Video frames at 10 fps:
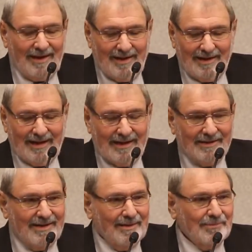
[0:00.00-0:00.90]

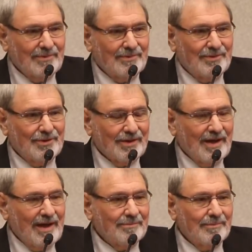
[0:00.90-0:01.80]
I'd come to the
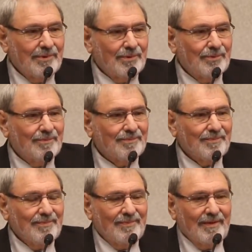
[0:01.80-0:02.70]
Cotton Bowl,
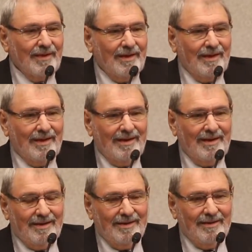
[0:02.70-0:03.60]

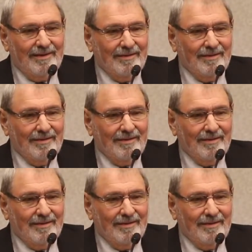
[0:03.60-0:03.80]
and